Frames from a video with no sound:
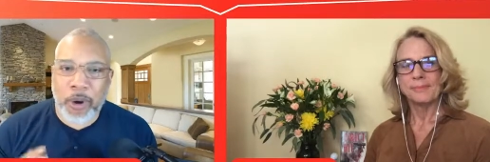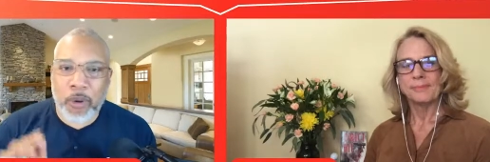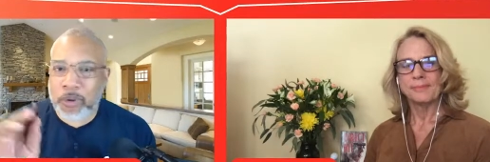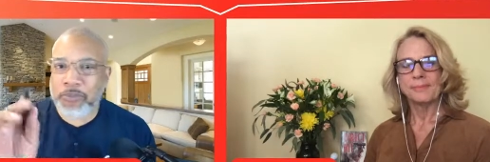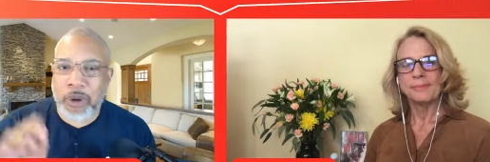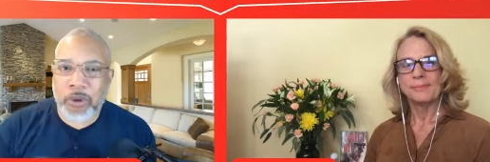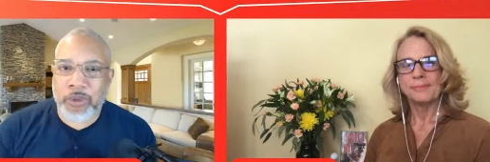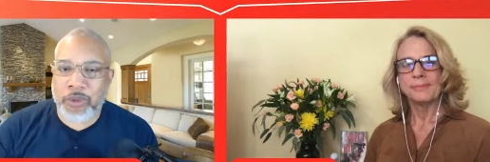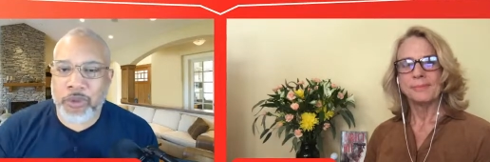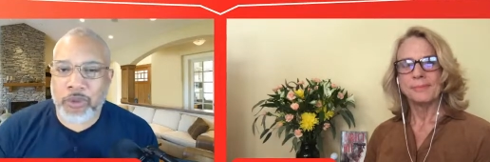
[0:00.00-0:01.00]
Speaker 1: poke
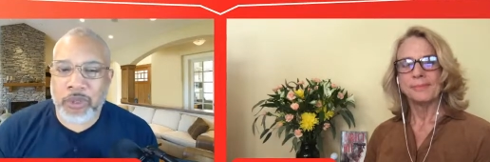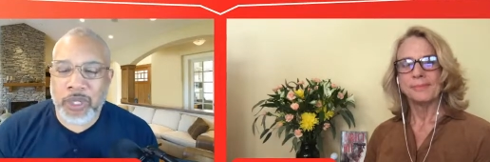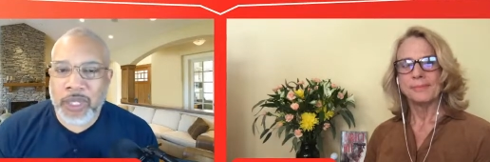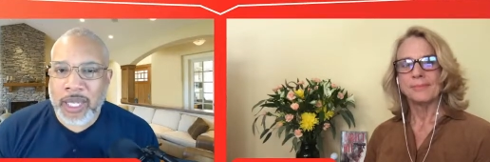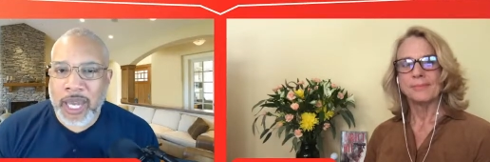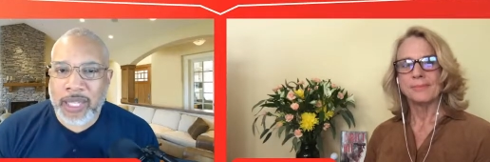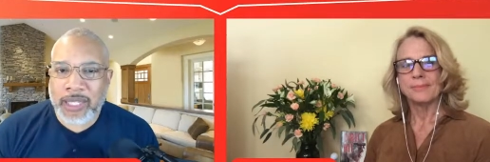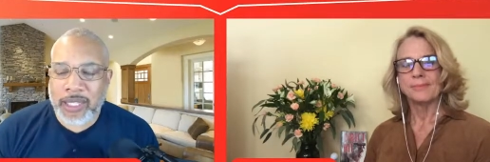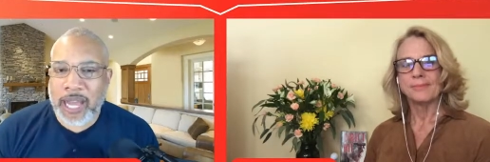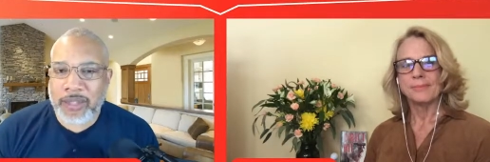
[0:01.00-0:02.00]
poke through uh,
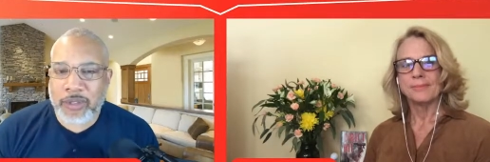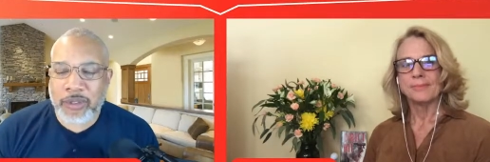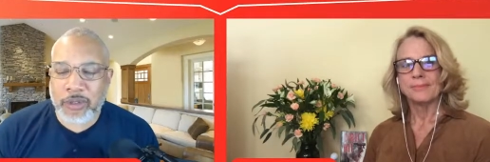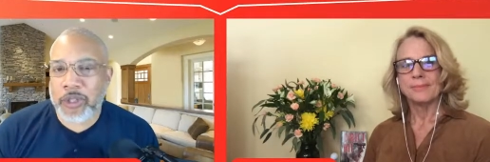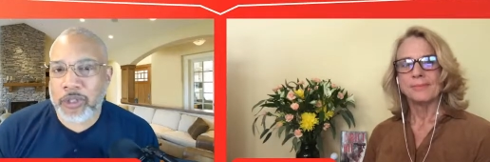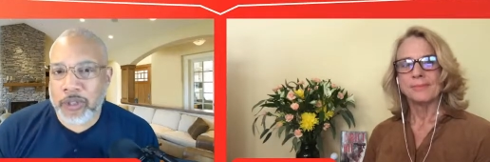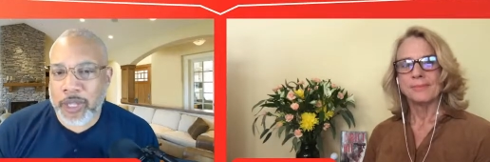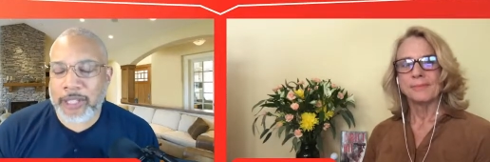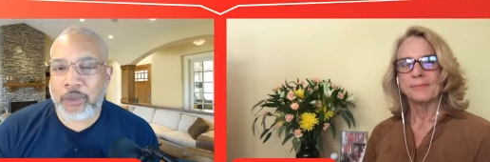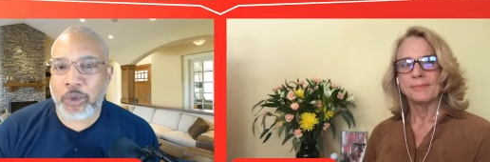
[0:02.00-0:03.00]
the clouds so, so,
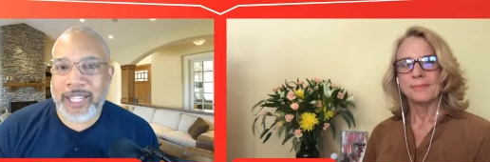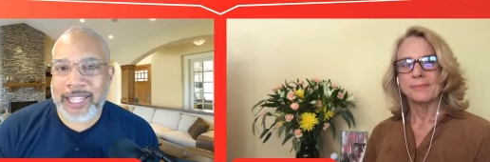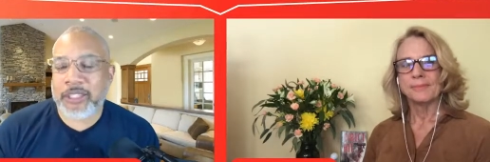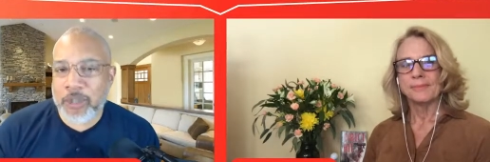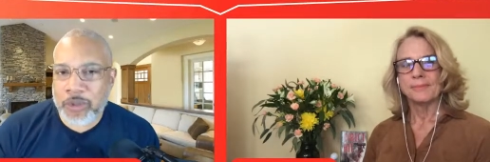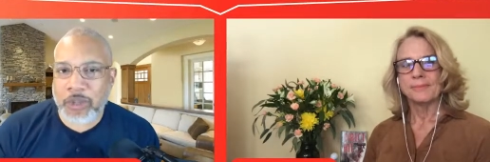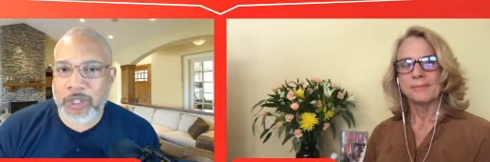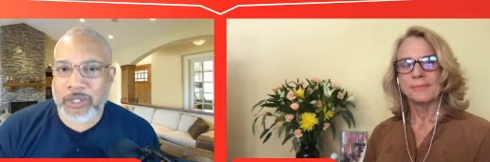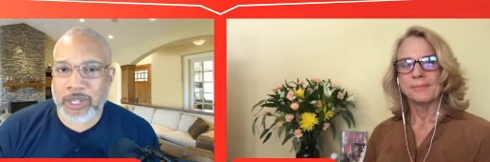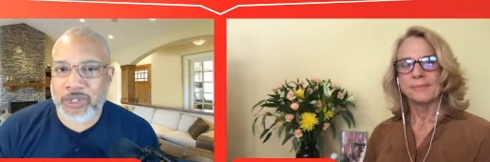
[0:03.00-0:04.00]
they, so that they do know
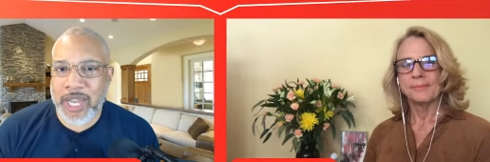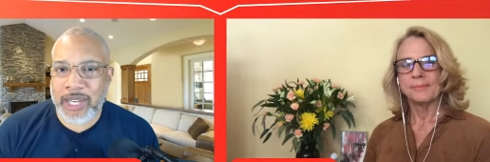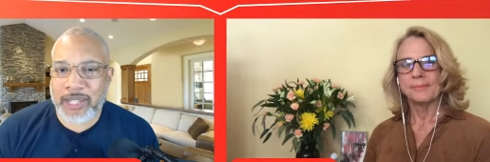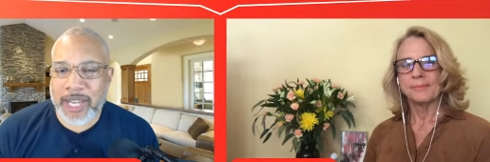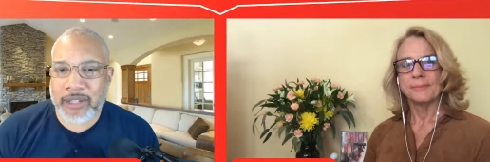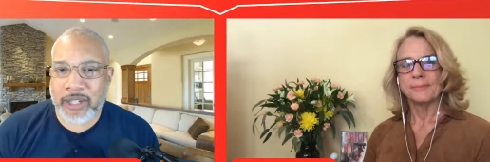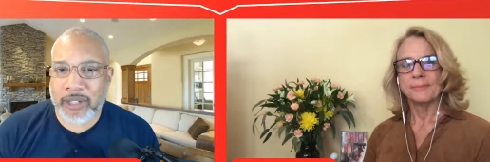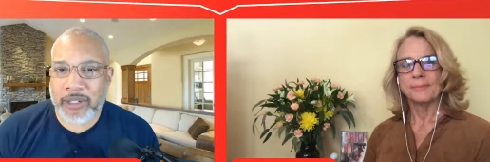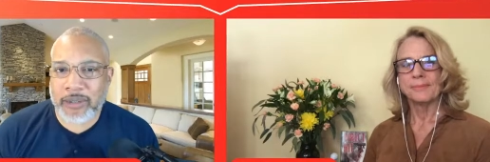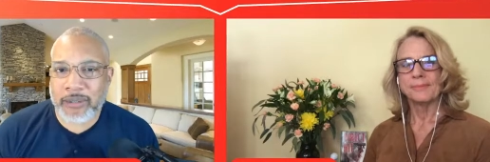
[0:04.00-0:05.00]
the sunshine is actually
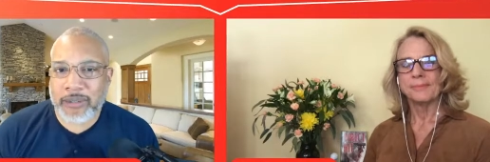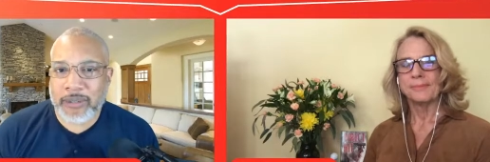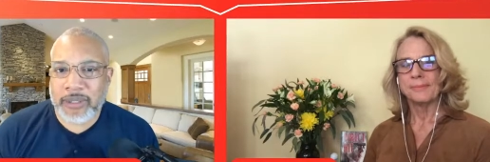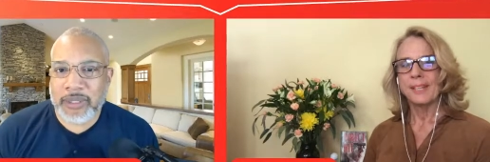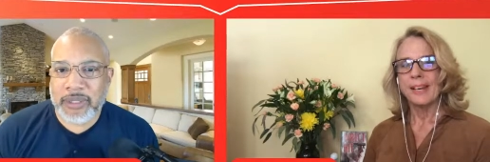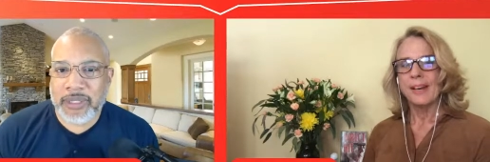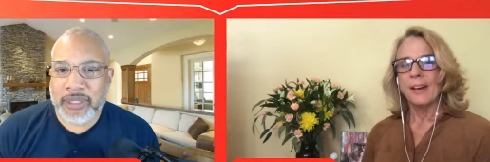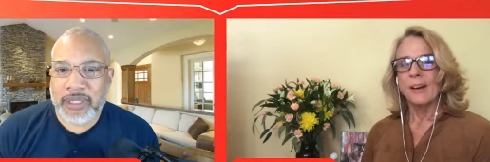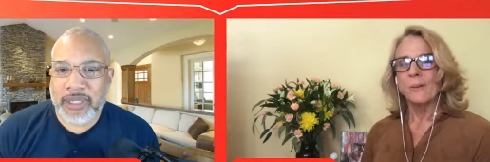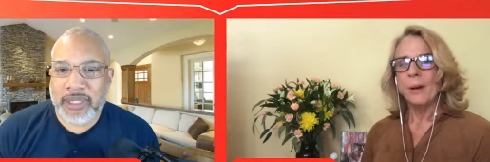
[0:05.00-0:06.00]
there?
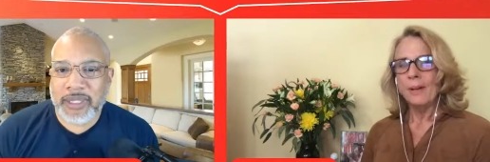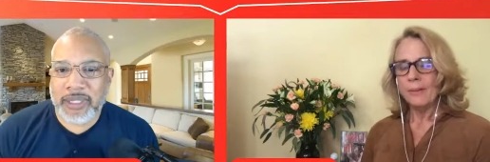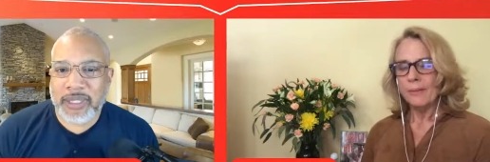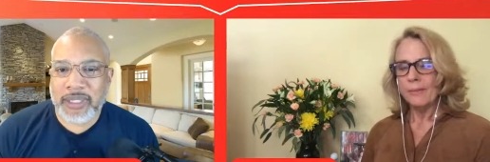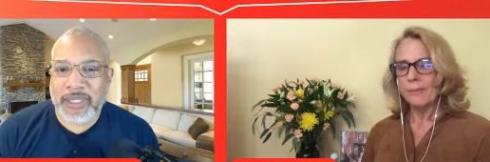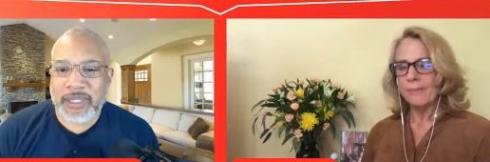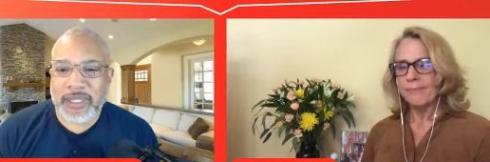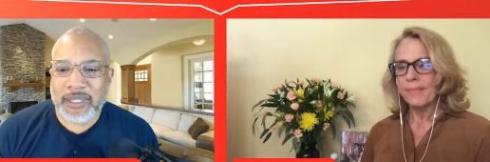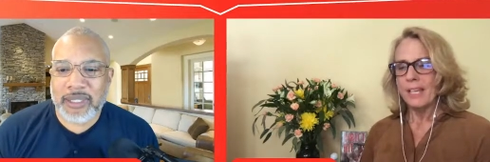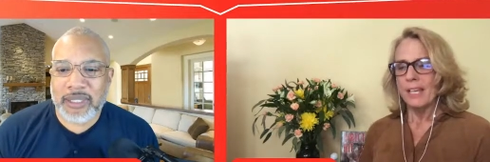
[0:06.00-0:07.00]
Speaker 2: Well,
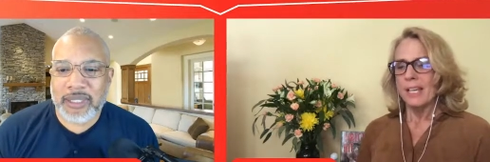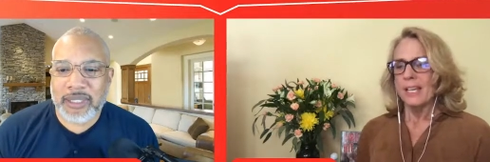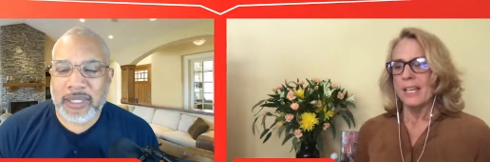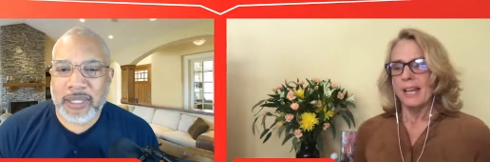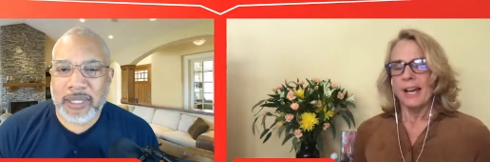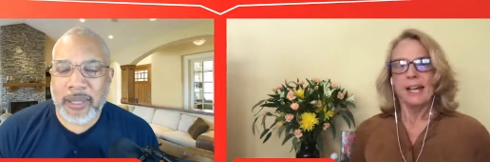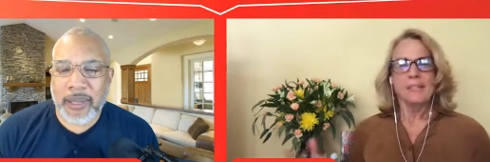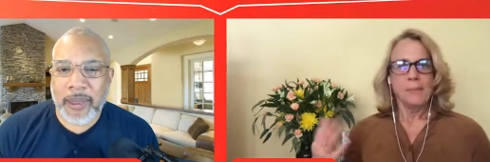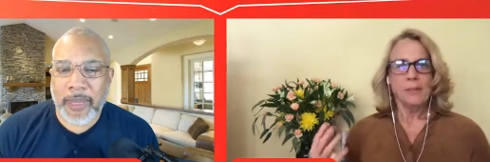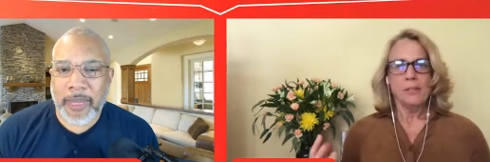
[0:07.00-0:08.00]

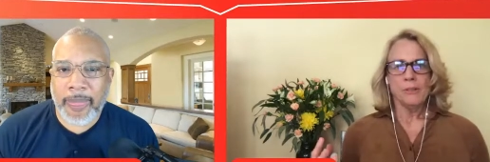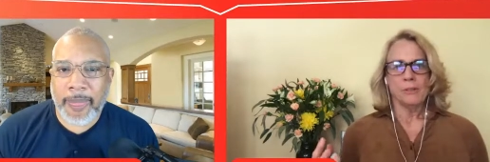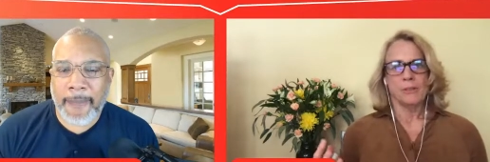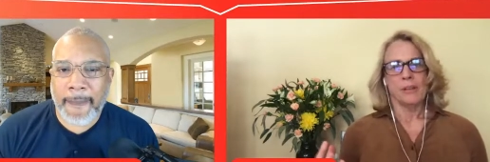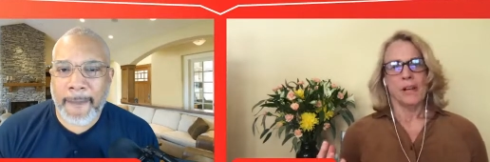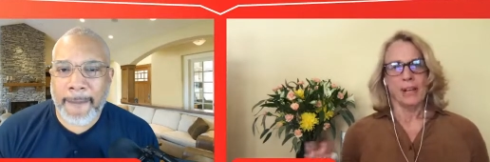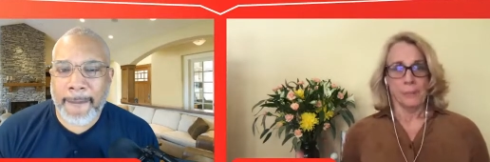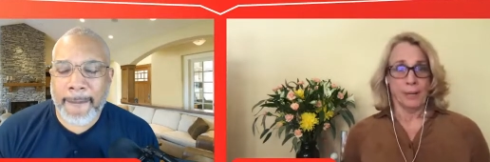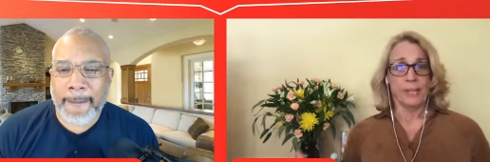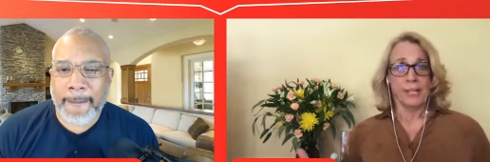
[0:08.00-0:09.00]
as somebody who's had a
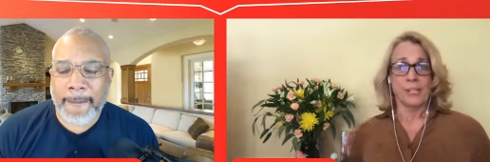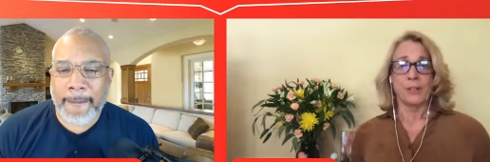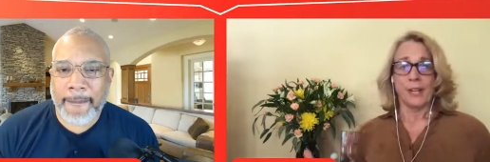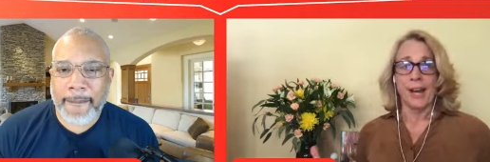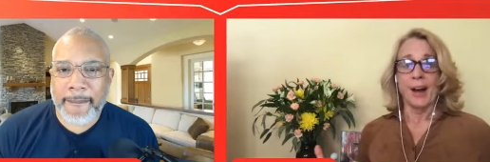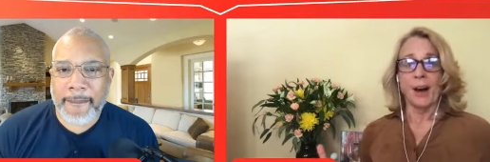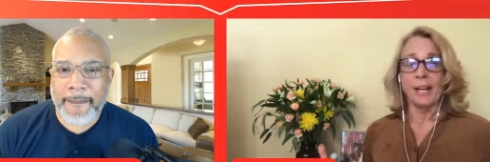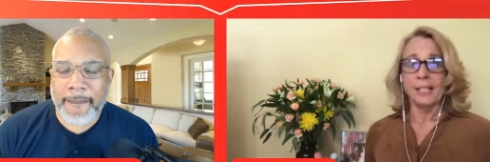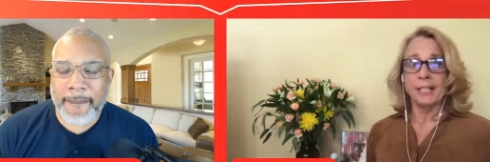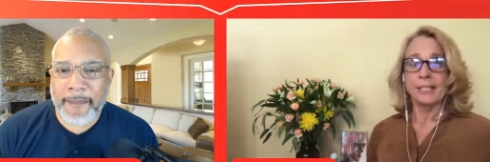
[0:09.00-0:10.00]
brain injury now,
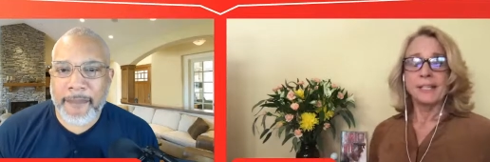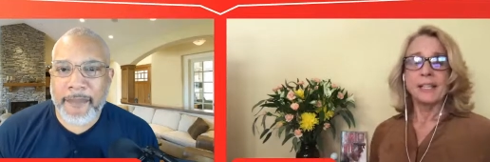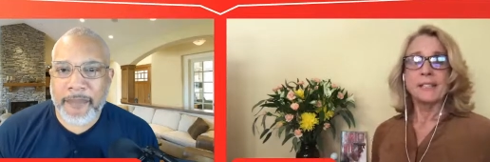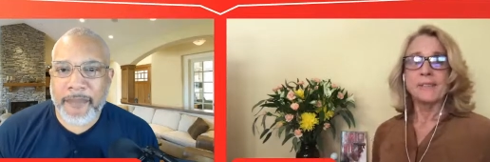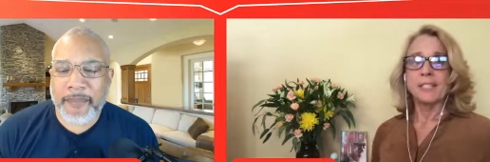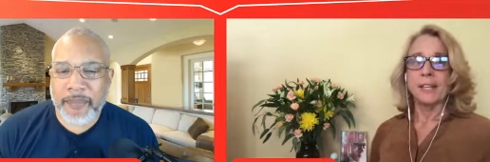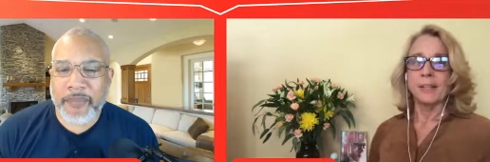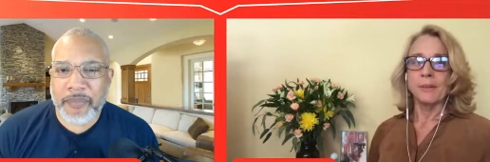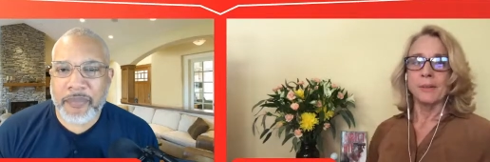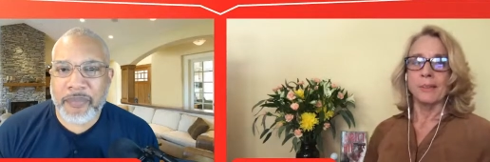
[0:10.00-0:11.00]
I did extensive
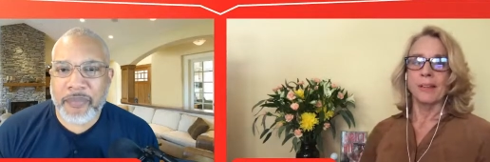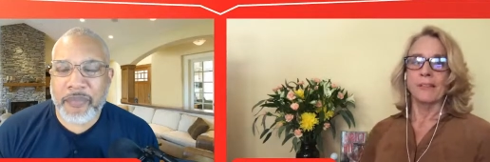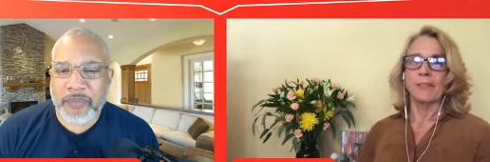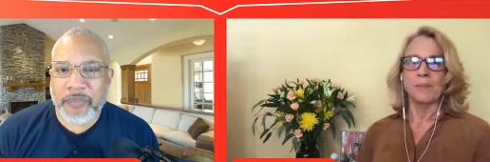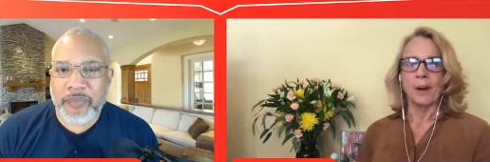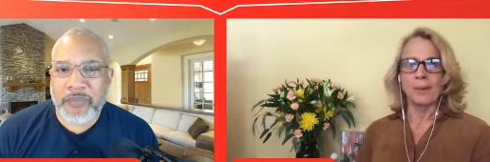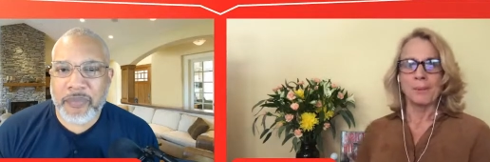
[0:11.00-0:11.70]
study with left and right